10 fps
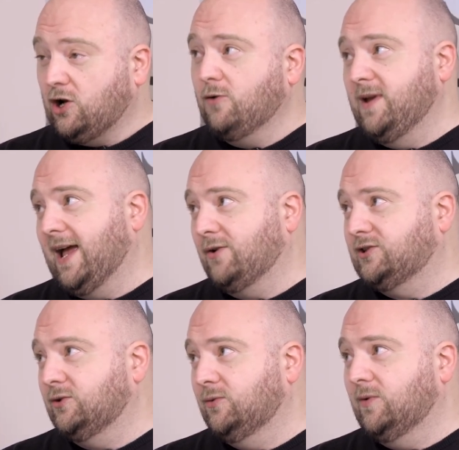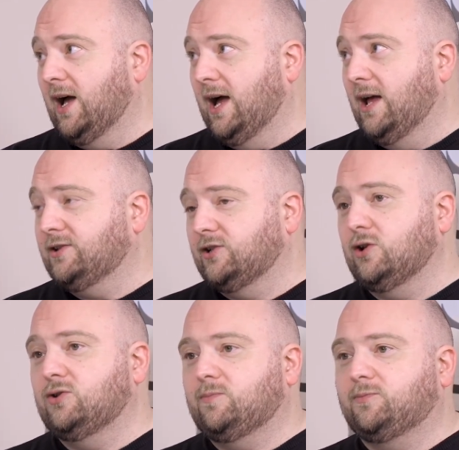showed me how to
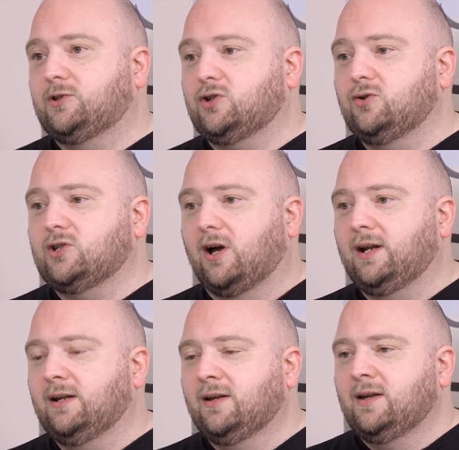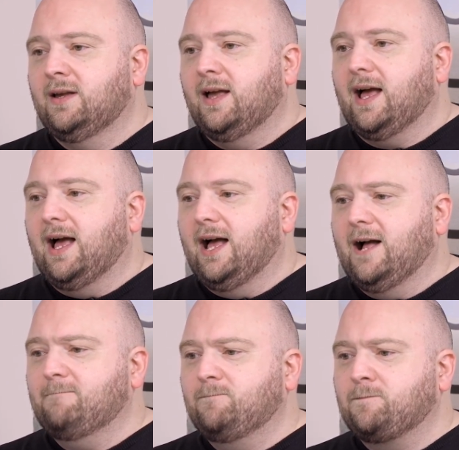do shoe shine.
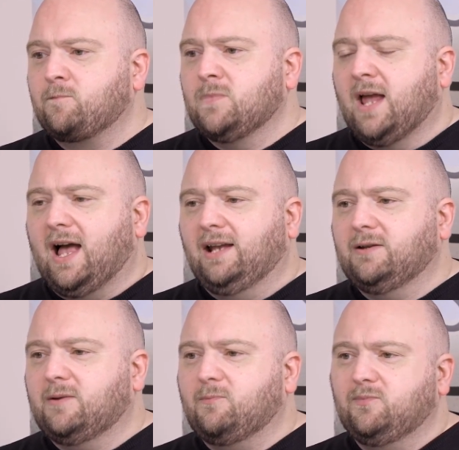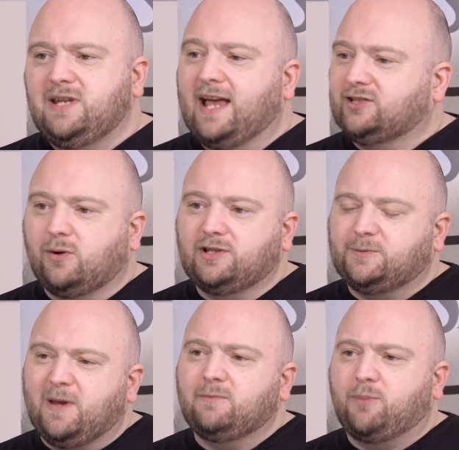And yeah, so it's
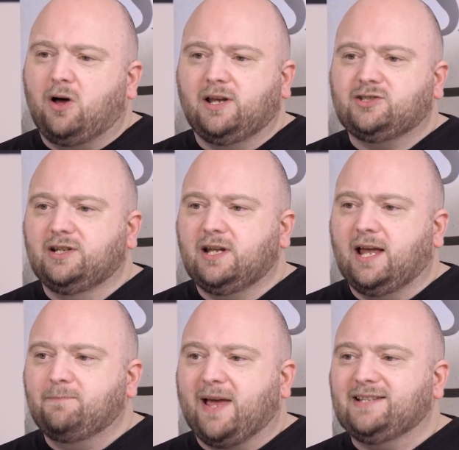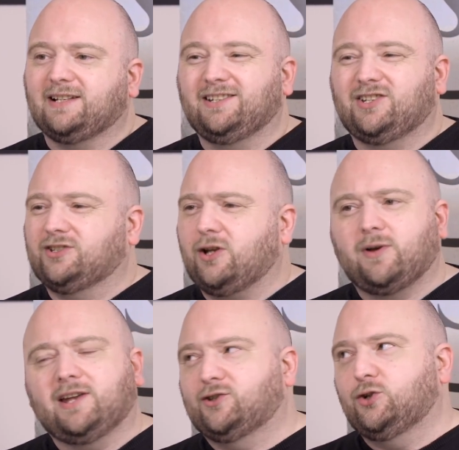spit and polish and basically just
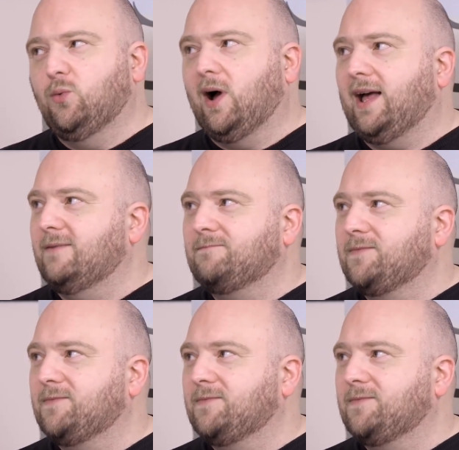don't get it too wet.